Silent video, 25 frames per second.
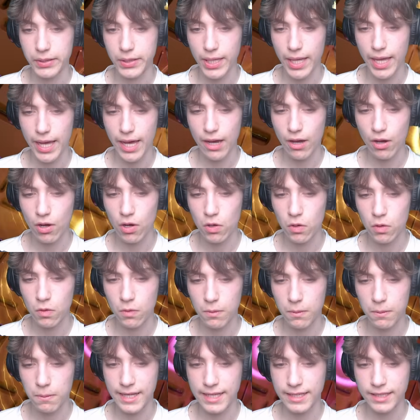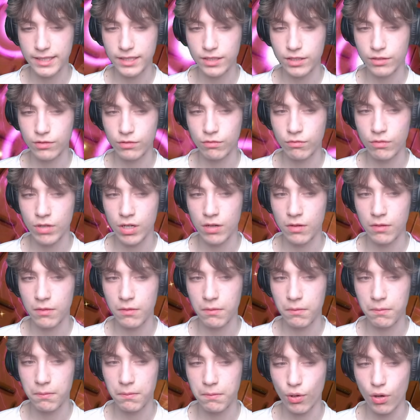Now, this
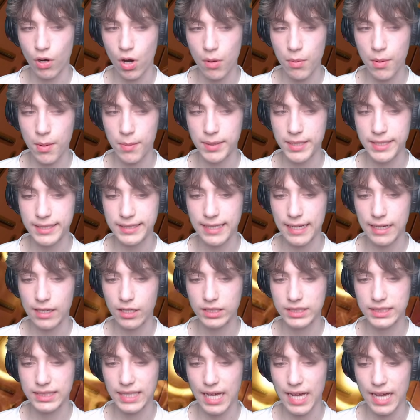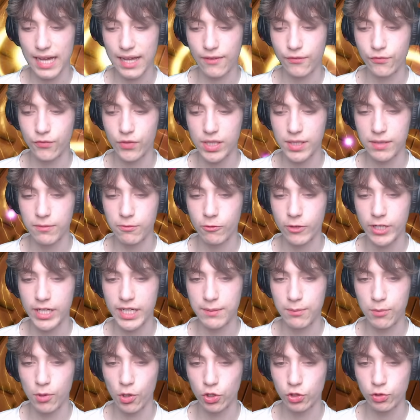will probably tell us that if we
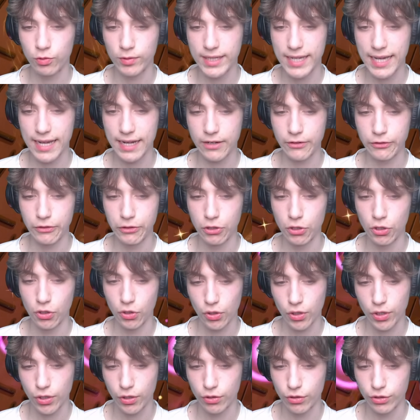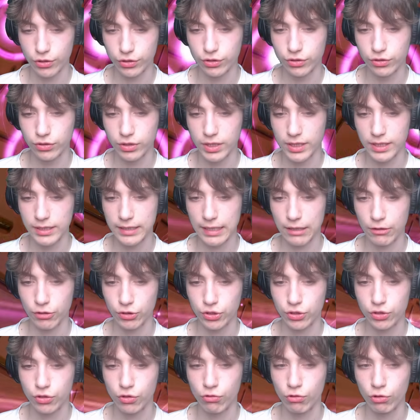read books, we get good luck or something
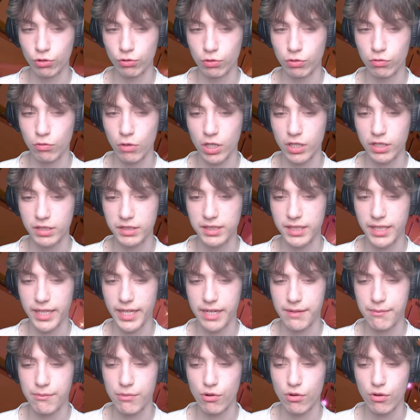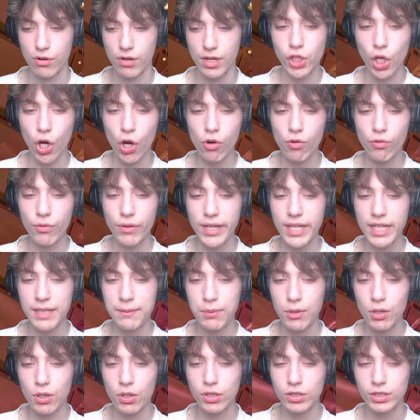that schools would want to say. But don't
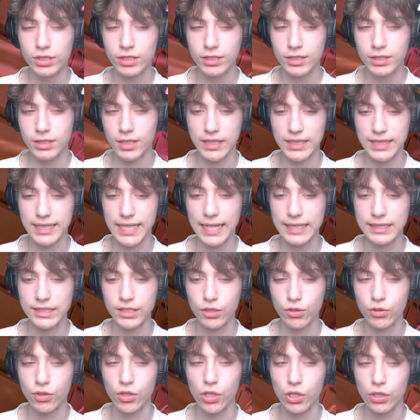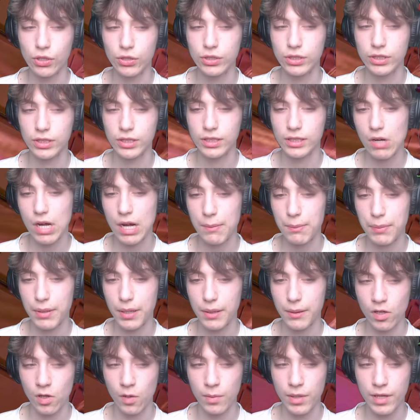read books, it gets you cooked. Well,
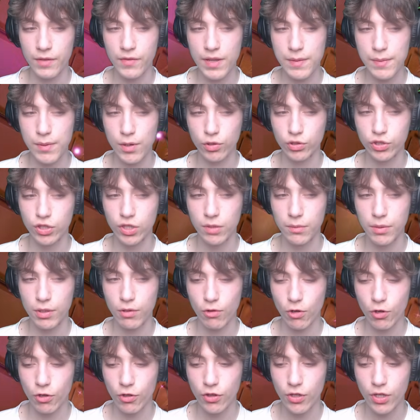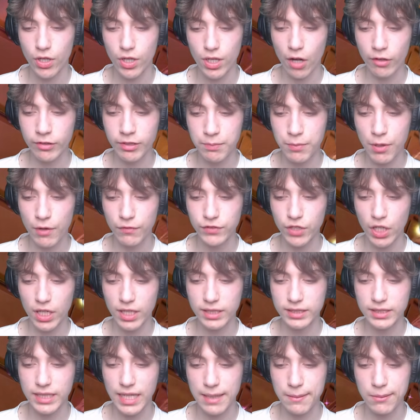Oblivion Potion number 1. All the buffs are
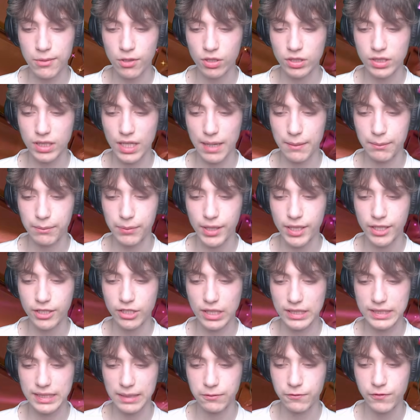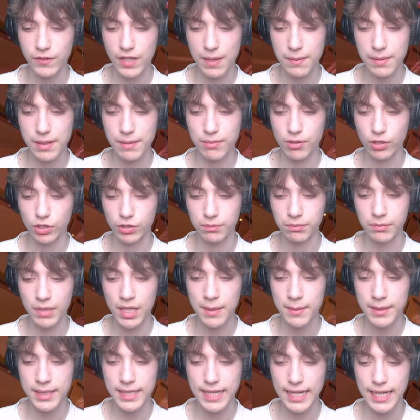disabled. I'm pretty sure except VIP plus
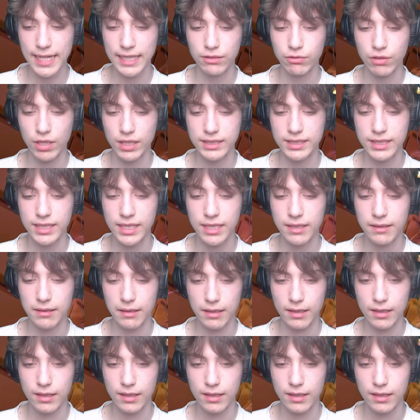maybe the XYZ.